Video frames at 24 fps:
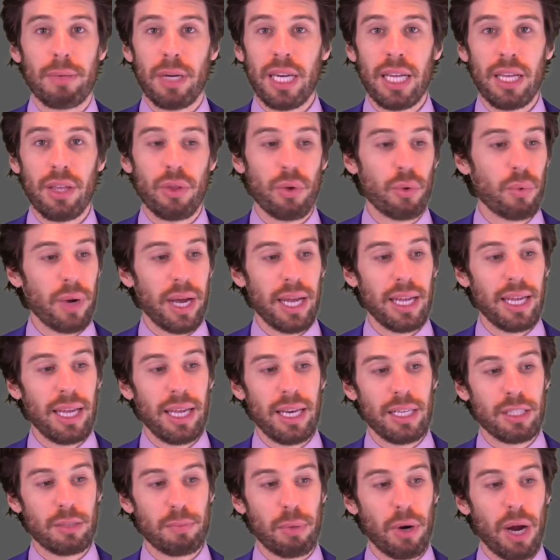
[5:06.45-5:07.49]
But either way,
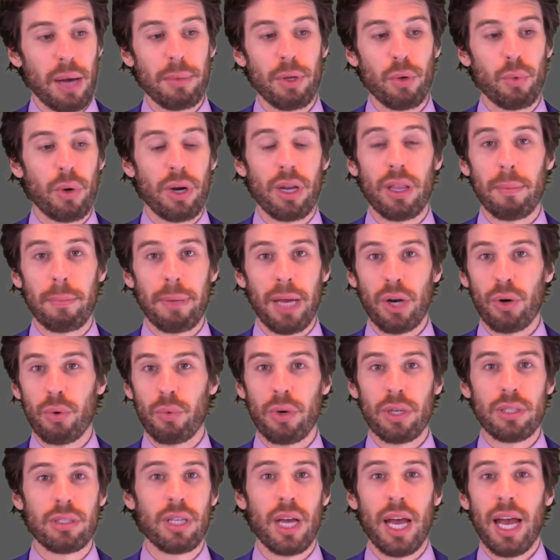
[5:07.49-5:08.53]
it is probably one of the better
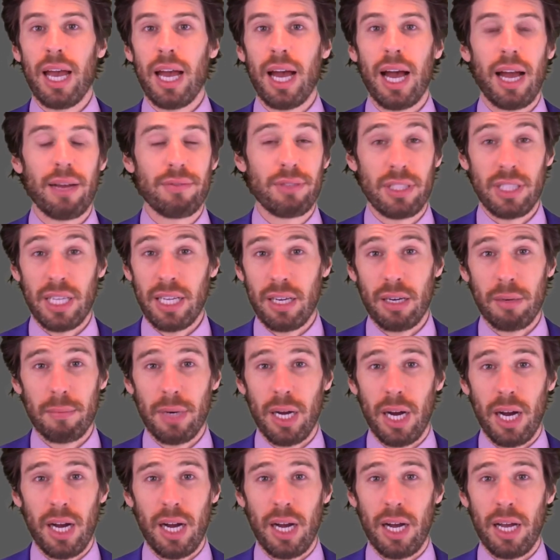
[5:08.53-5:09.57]
ones. I've seen him
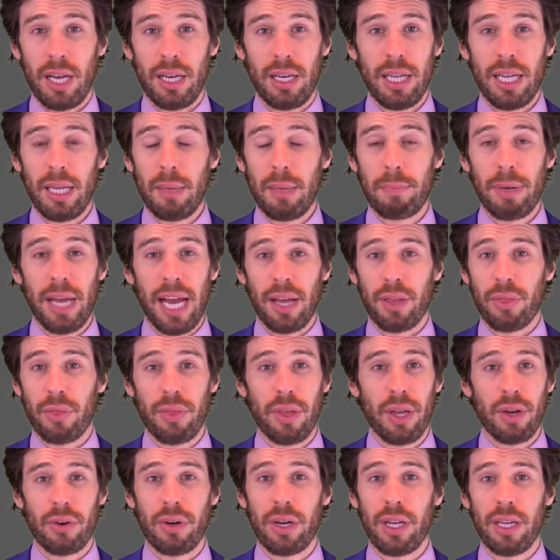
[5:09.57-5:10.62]
on Impact
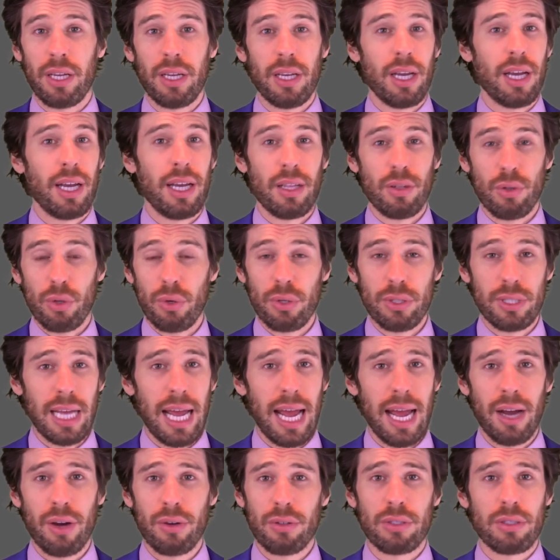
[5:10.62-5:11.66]
Theory, Lewis
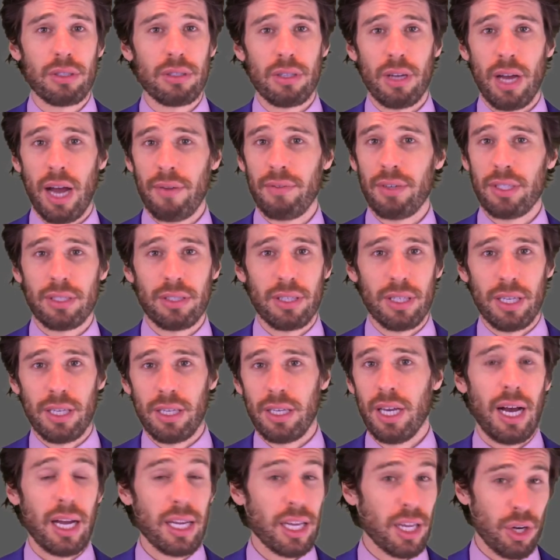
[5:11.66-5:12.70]
Howes.
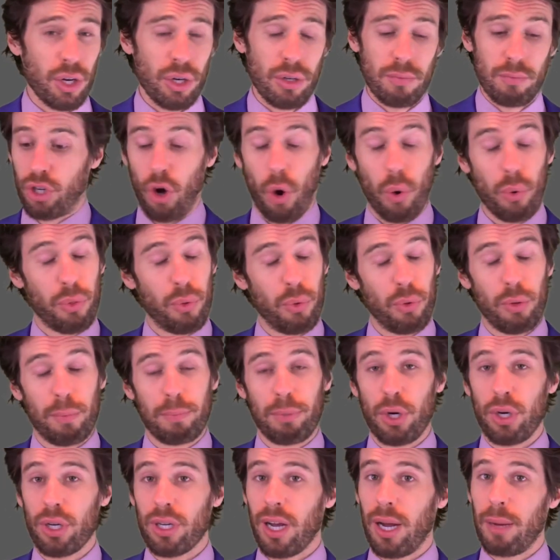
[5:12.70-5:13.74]
Obviously, I'm gonna go through the
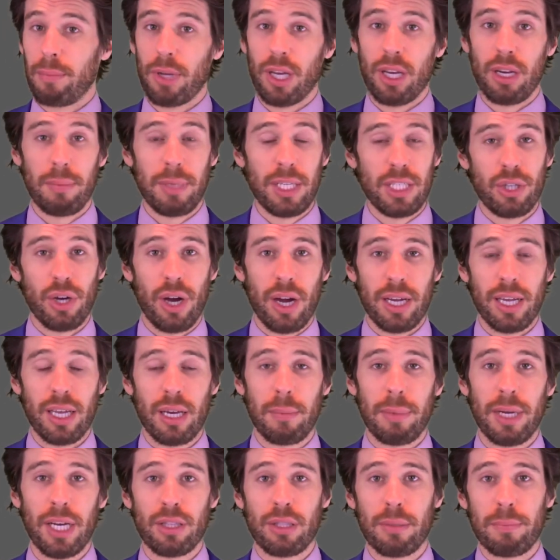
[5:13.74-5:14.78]
book. I'm gonna be talking
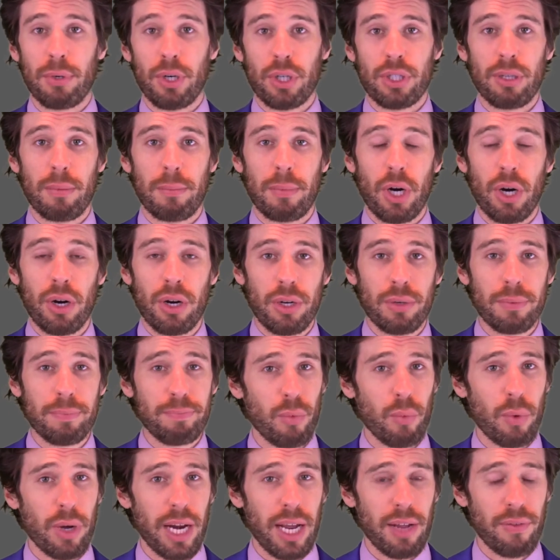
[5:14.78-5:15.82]
about the book tomorrow
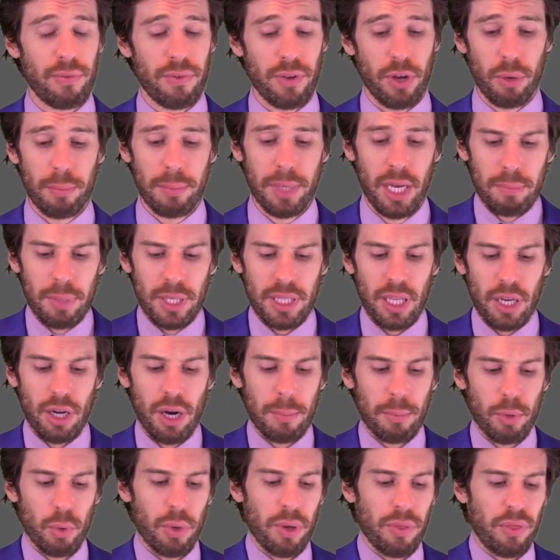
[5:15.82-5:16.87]
when I film. But the
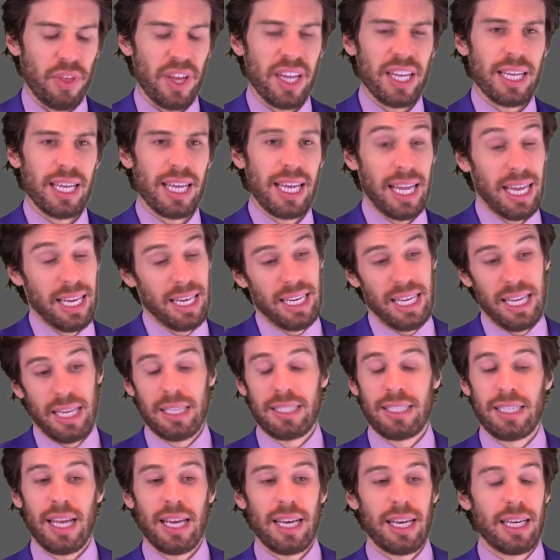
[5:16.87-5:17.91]
number one thing, and he
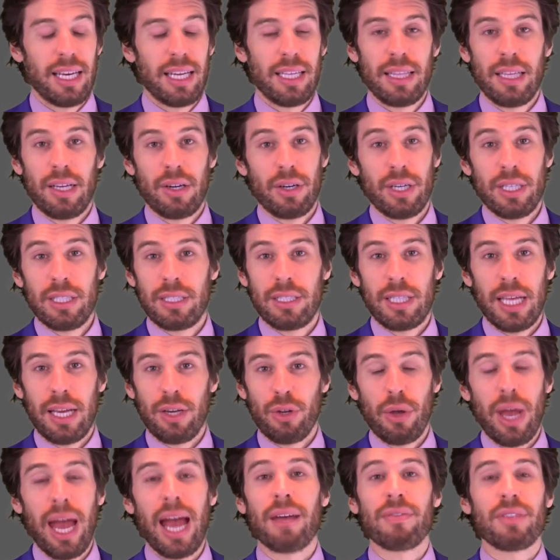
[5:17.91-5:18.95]
said it in there, is that
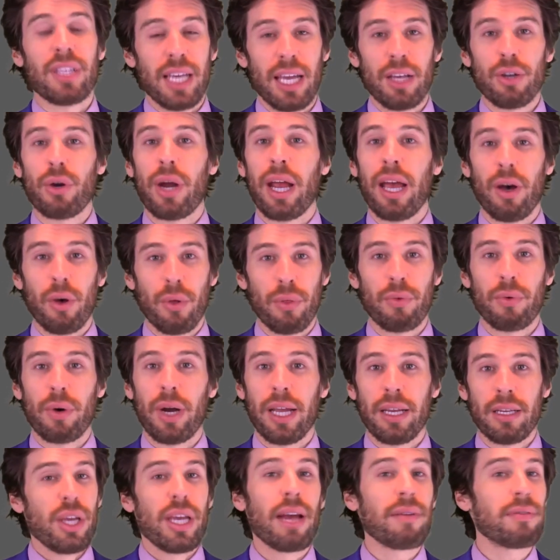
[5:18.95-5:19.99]
you have to get your health
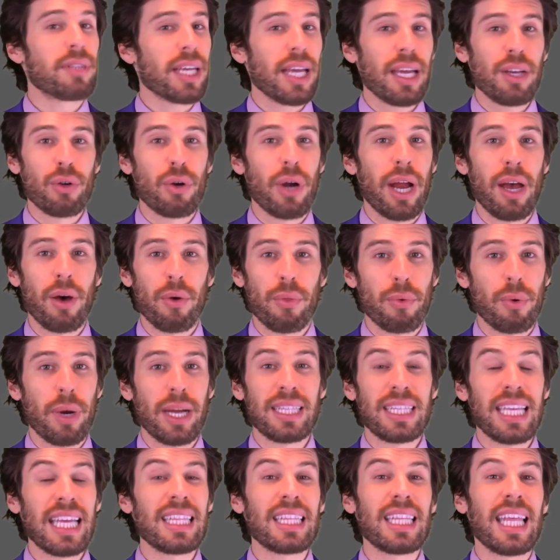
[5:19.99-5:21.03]
right. You have to get your health
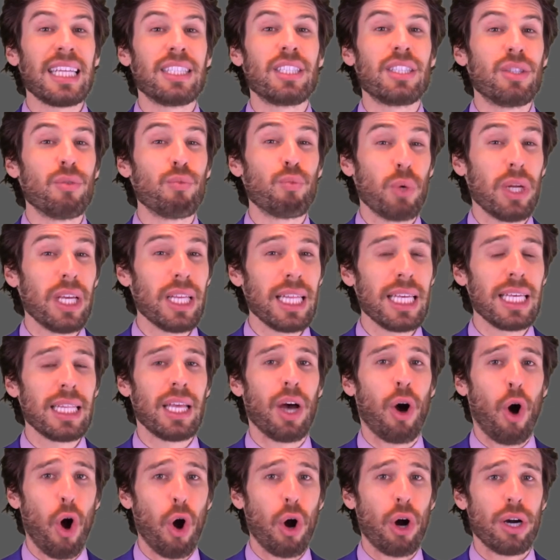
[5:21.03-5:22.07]
right. That, that's really
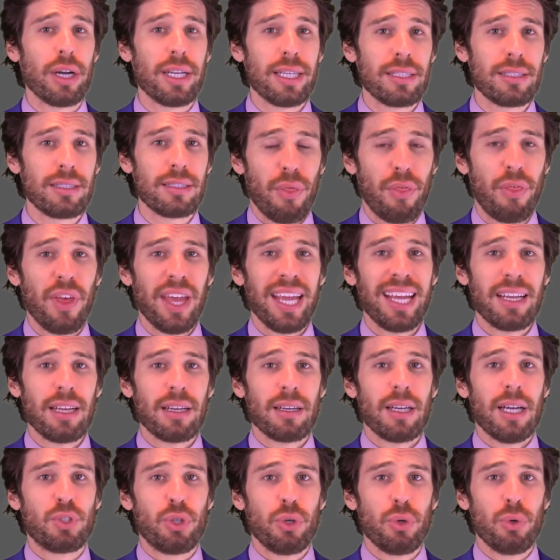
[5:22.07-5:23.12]
the hardest
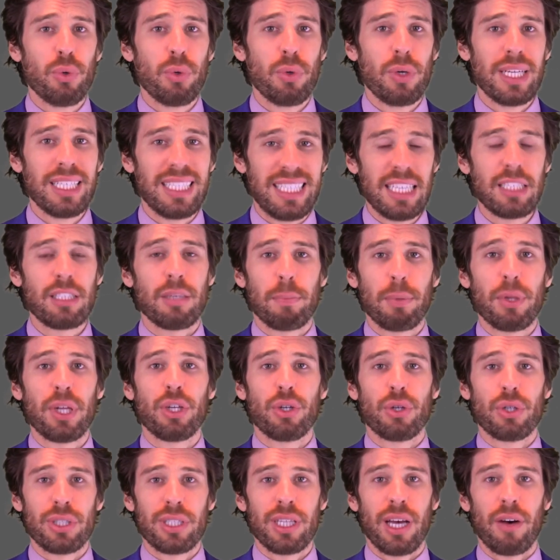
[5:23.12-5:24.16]
thing, to discipline
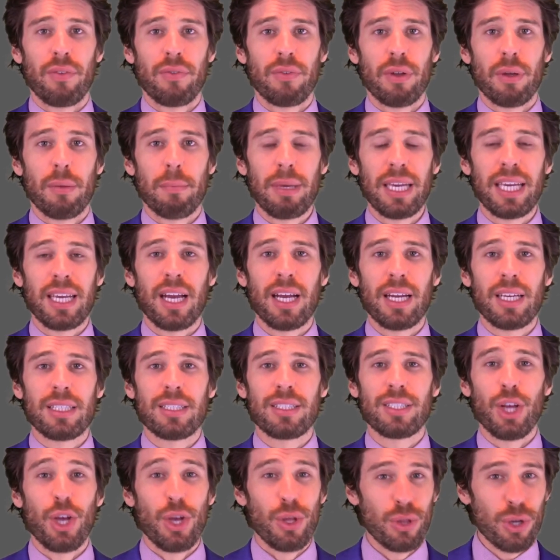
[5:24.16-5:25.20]
yourself,
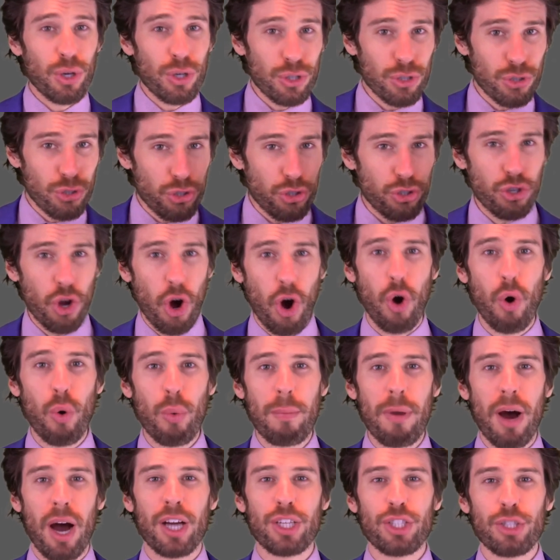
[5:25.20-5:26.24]
because there's so
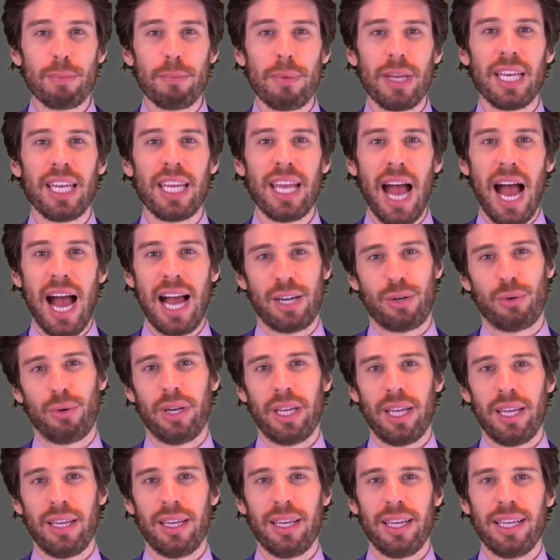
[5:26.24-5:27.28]
much
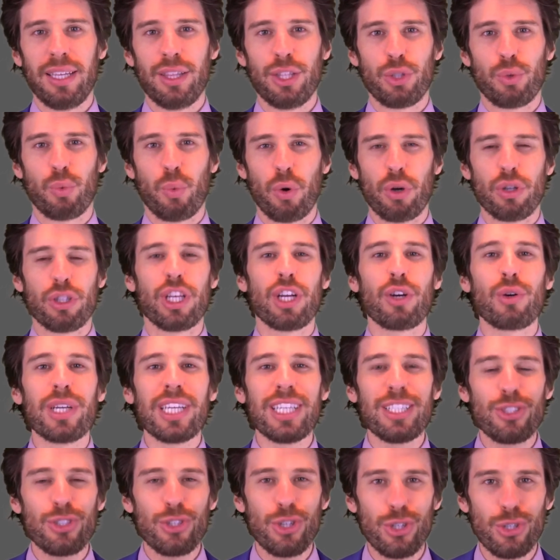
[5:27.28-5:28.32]
mediocrity in this world. There
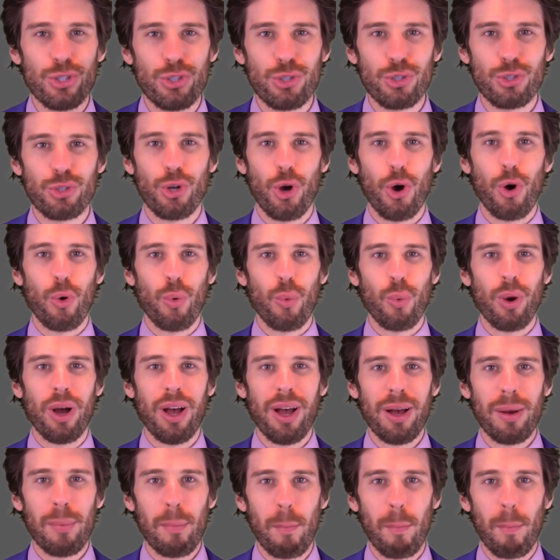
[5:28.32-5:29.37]
is so
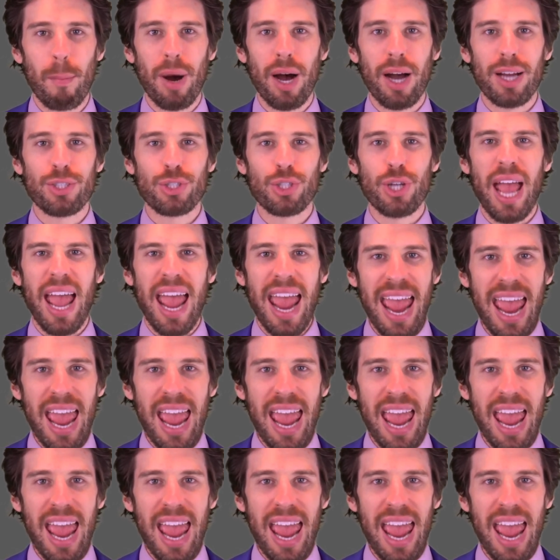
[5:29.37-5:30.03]
much.